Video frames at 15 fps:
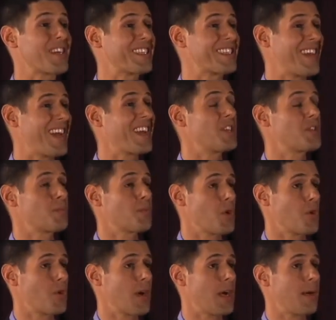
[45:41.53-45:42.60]
science
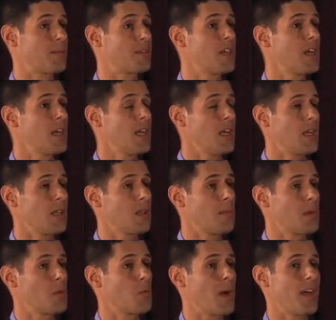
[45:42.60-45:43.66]
programs in the
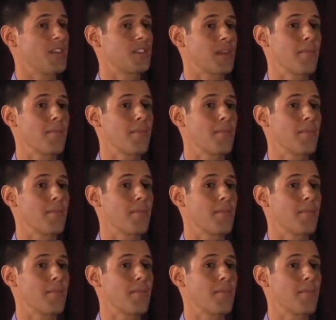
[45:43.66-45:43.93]
Midwest.